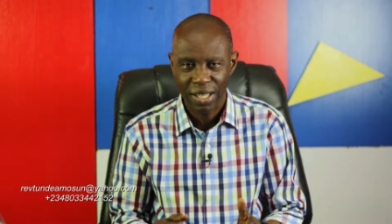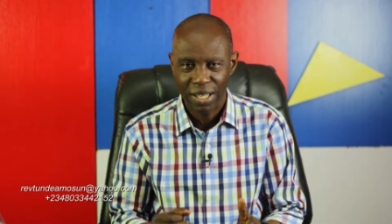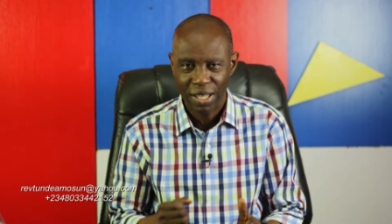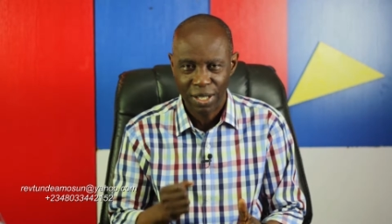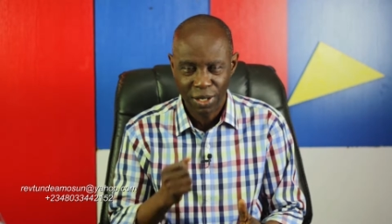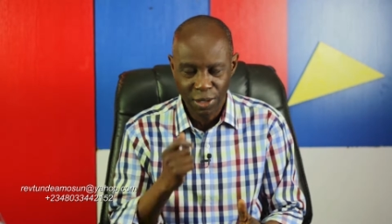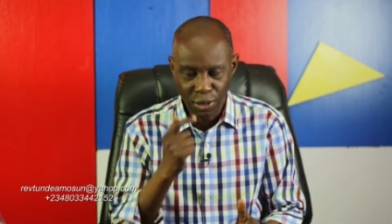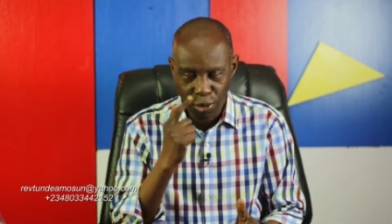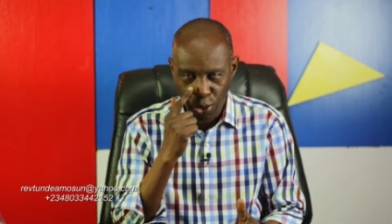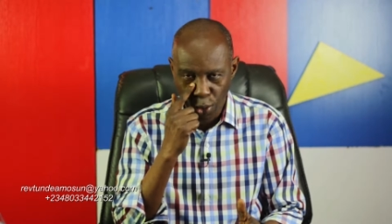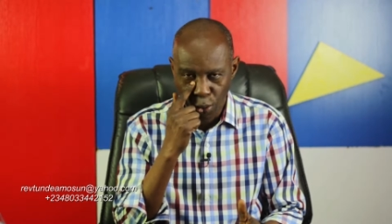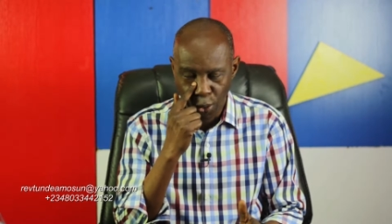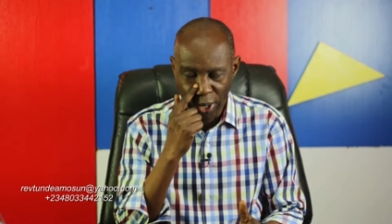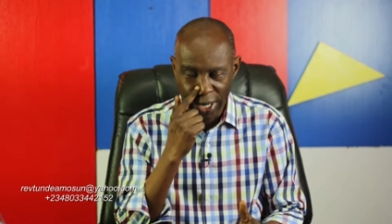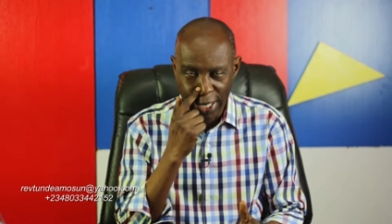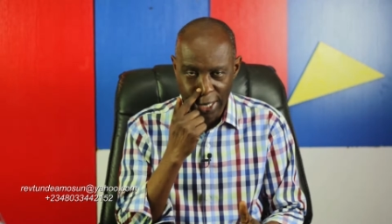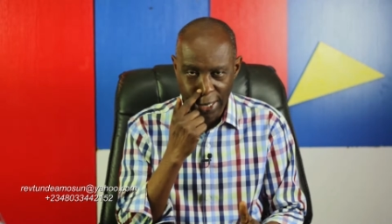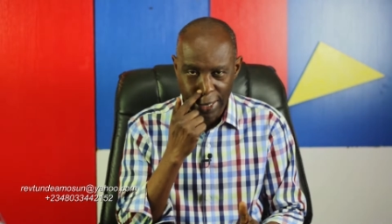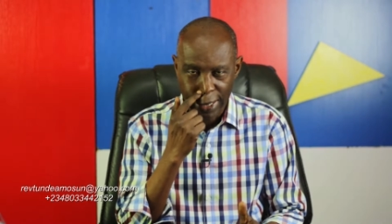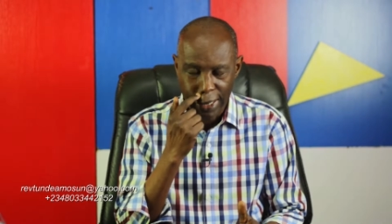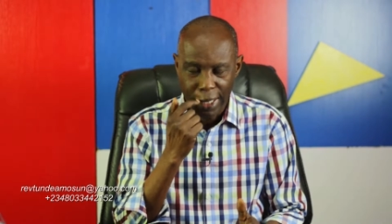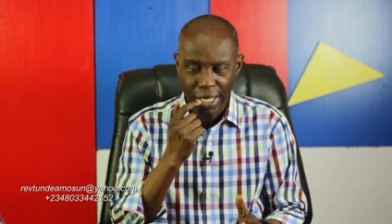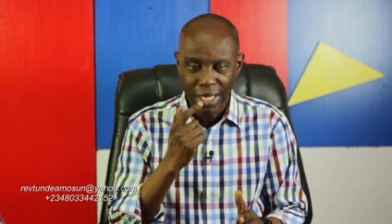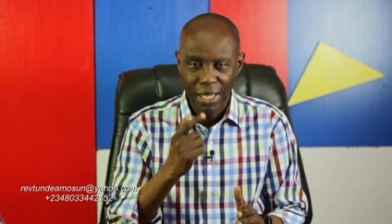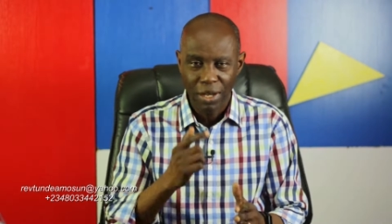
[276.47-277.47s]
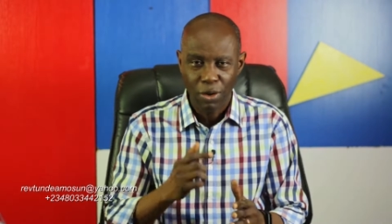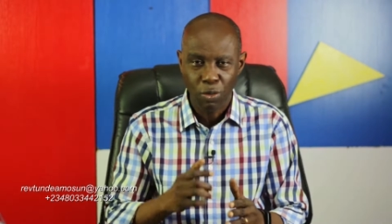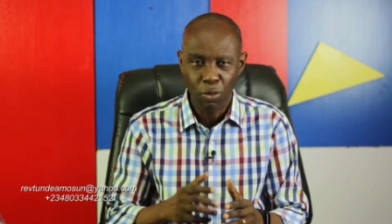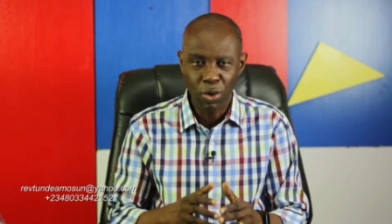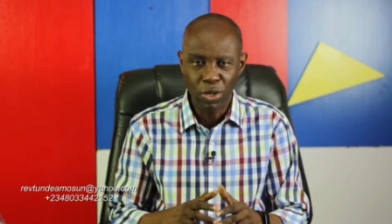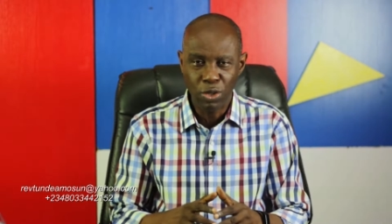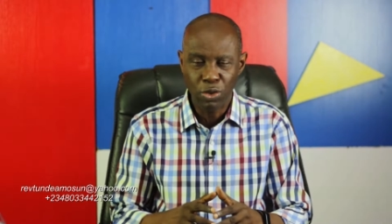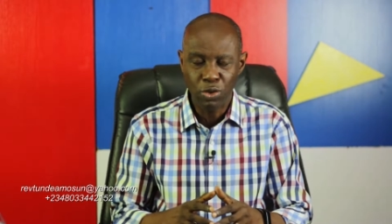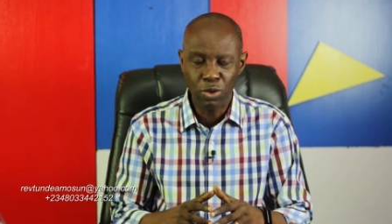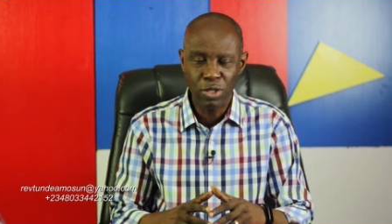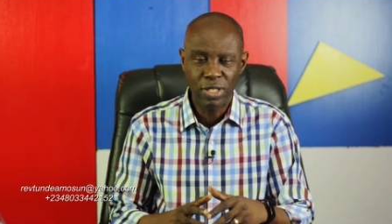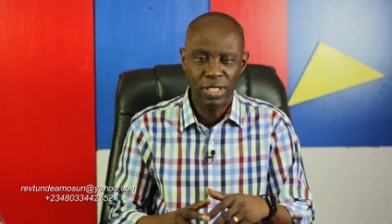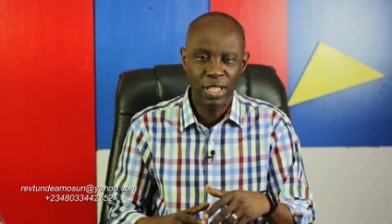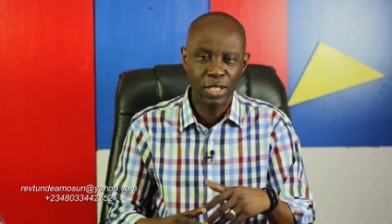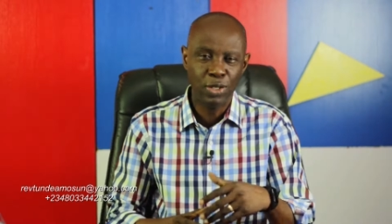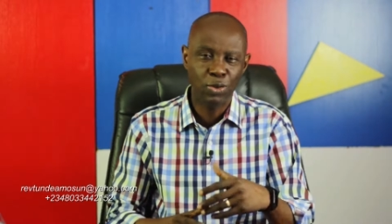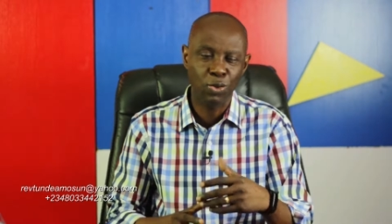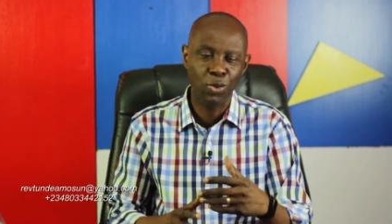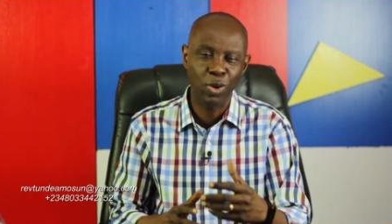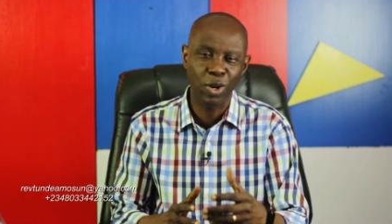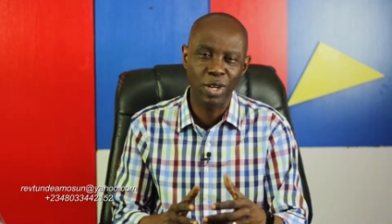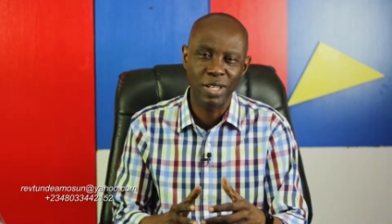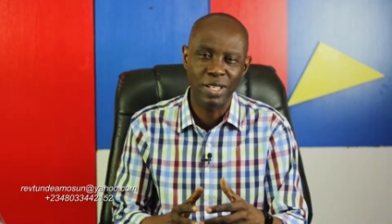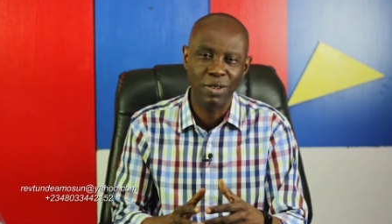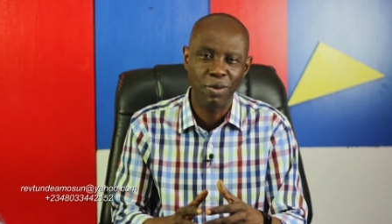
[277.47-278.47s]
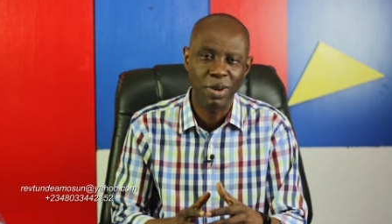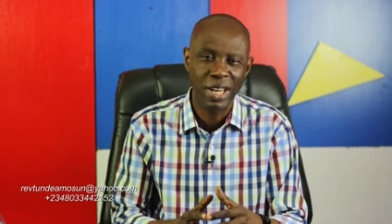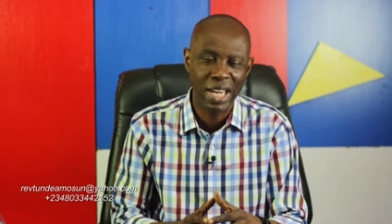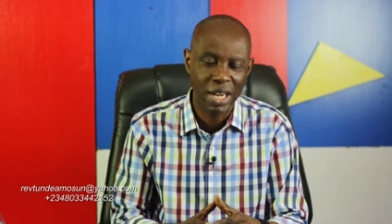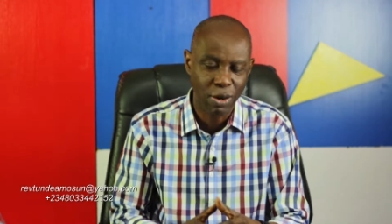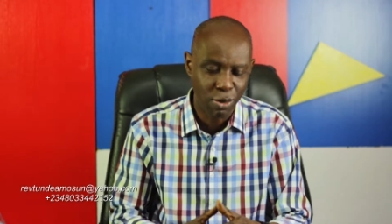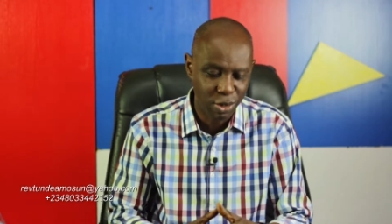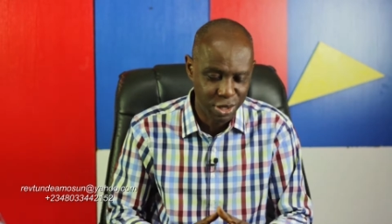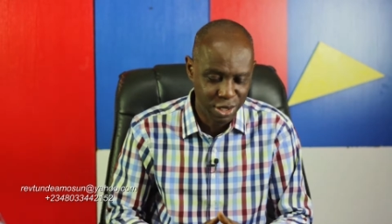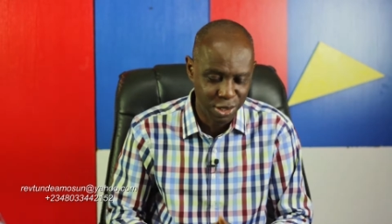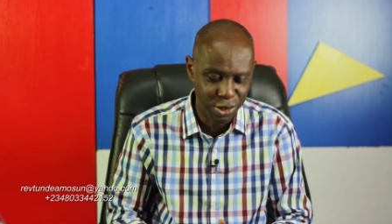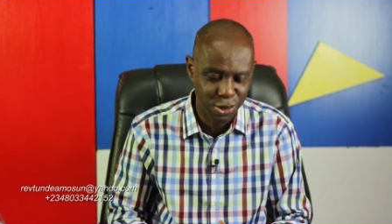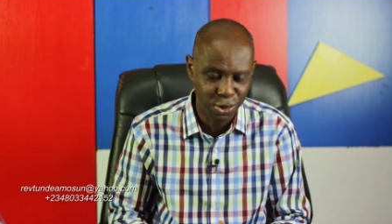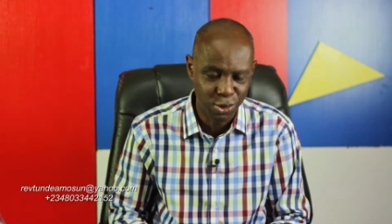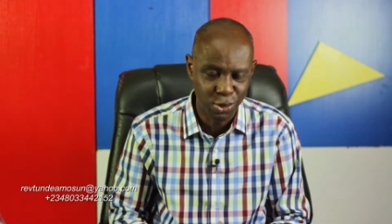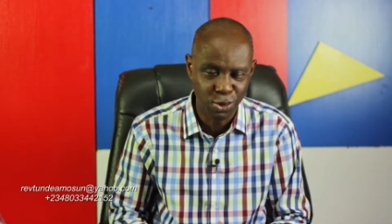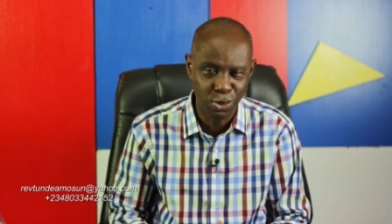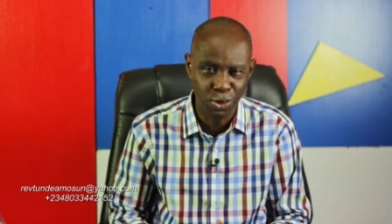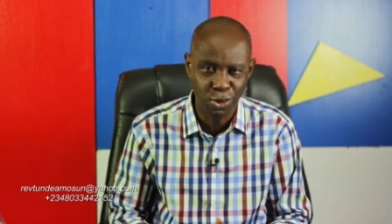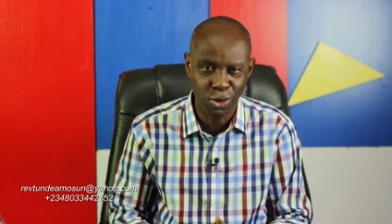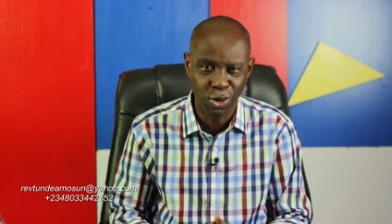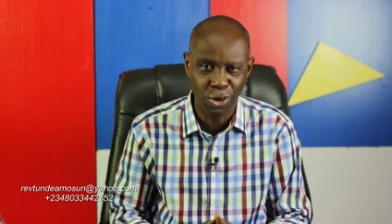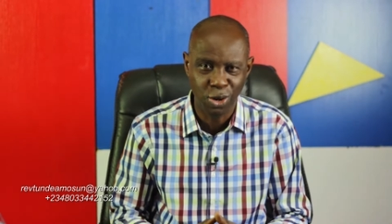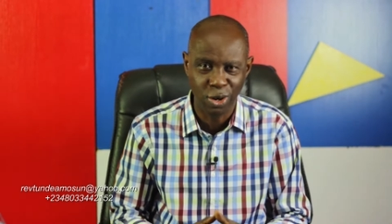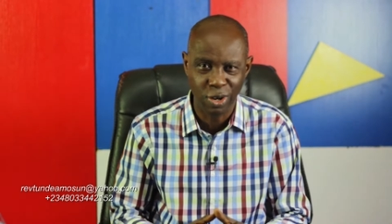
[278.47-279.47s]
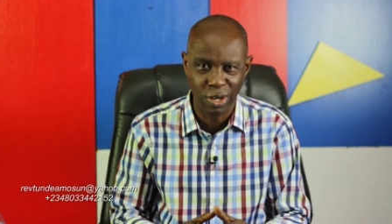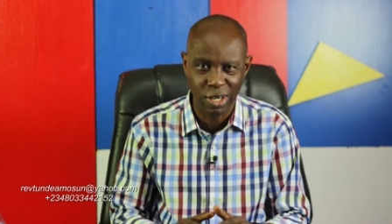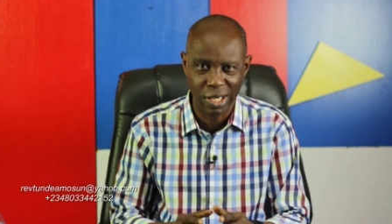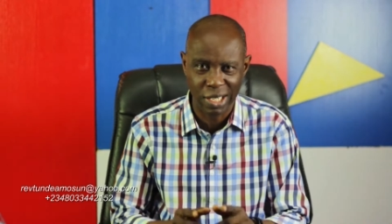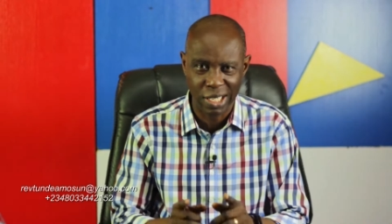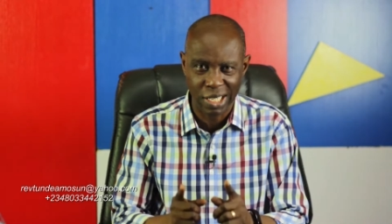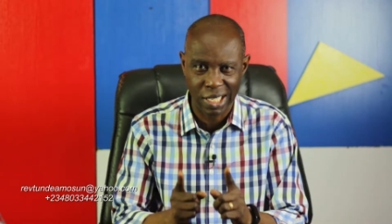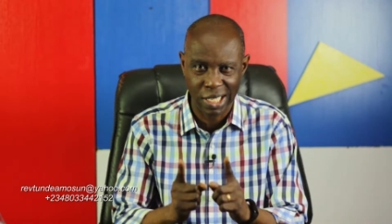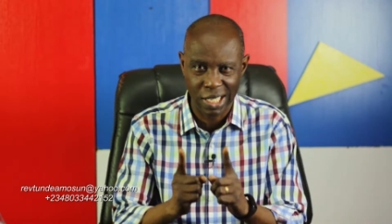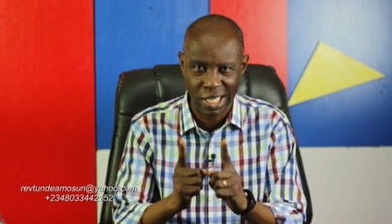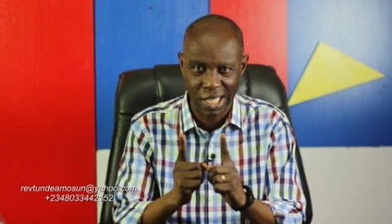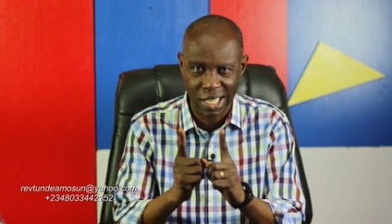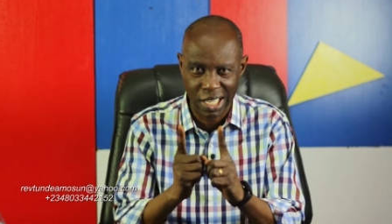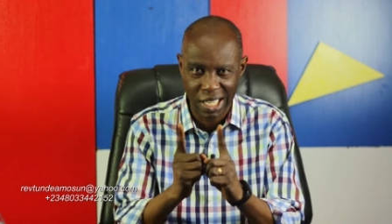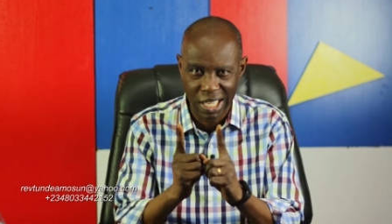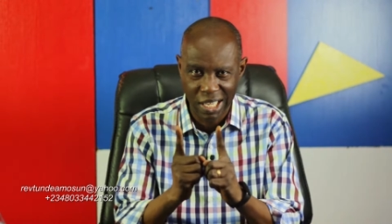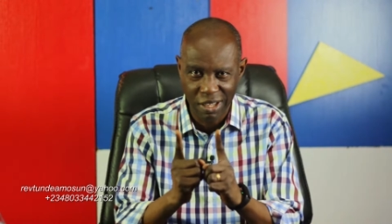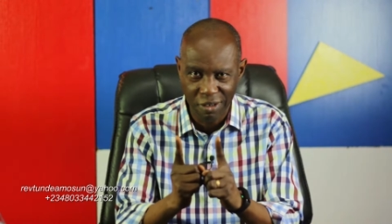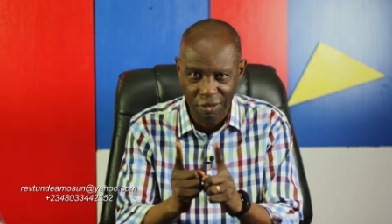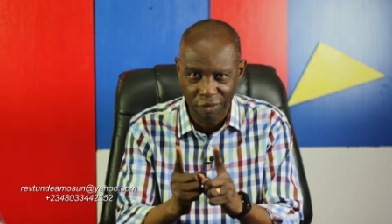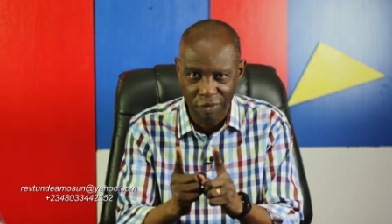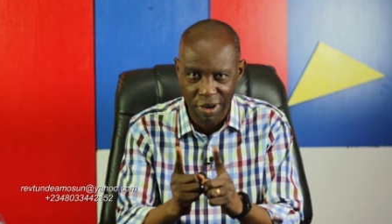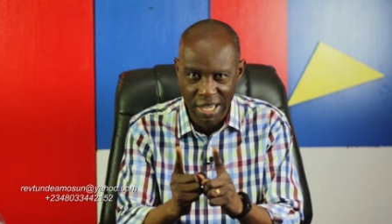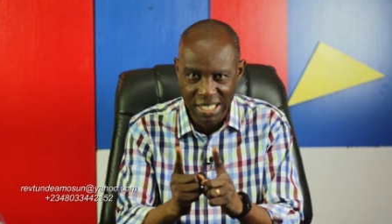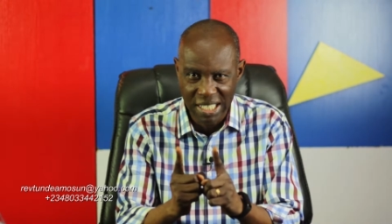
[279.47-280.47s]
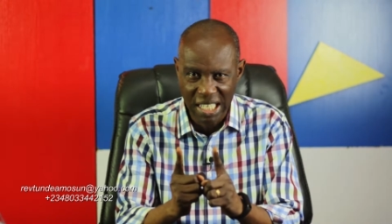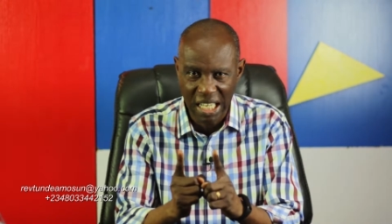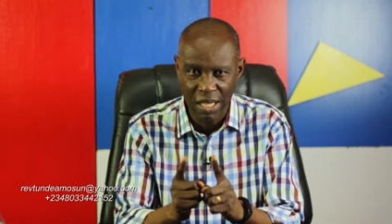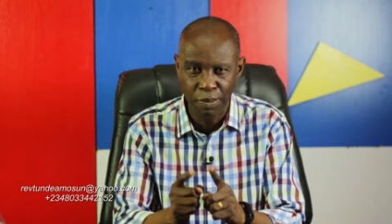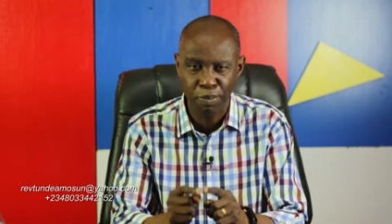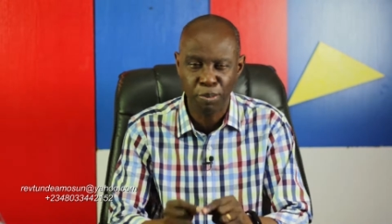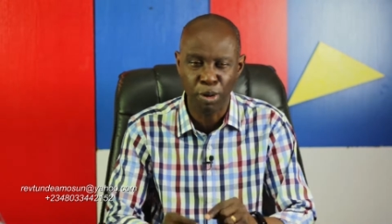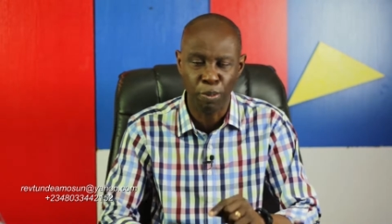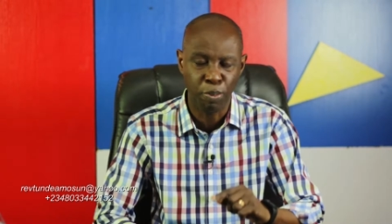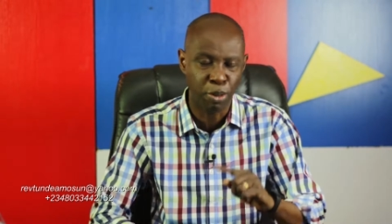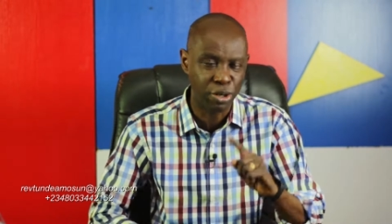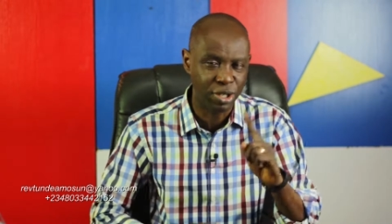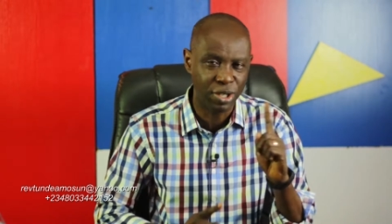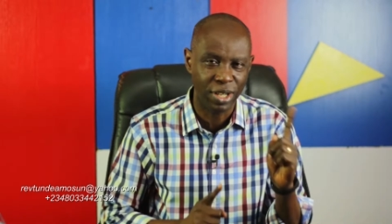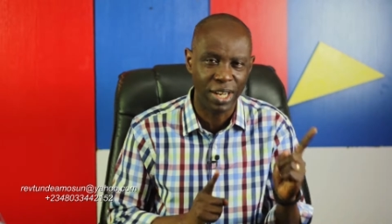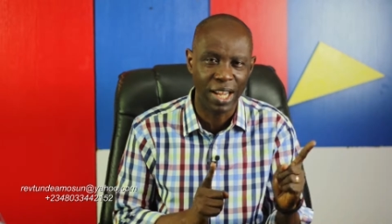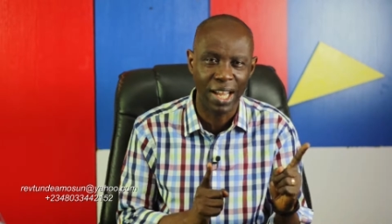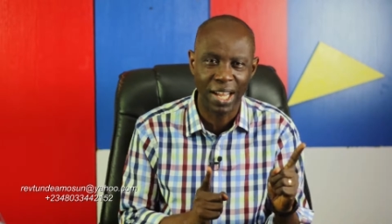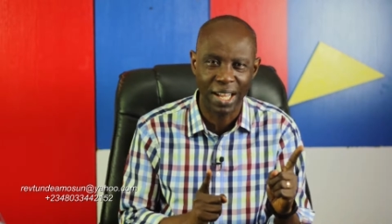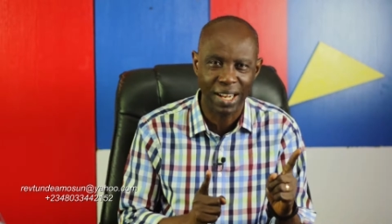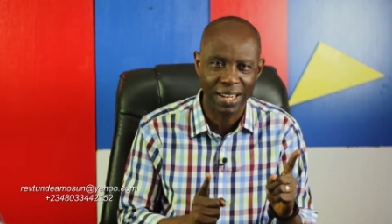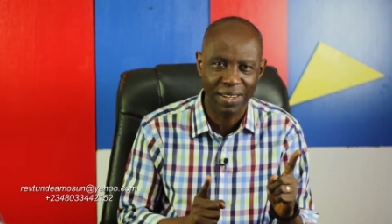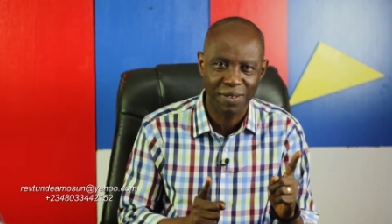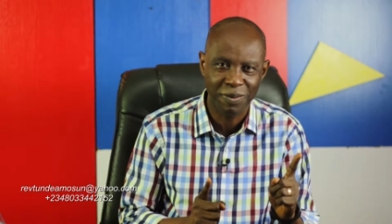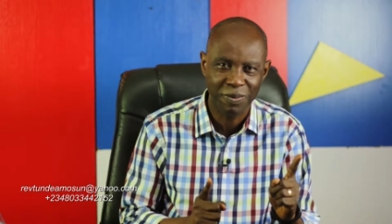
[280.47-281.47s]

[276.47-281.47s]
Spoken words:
No way. We use this word when I was in school called inversely proportional.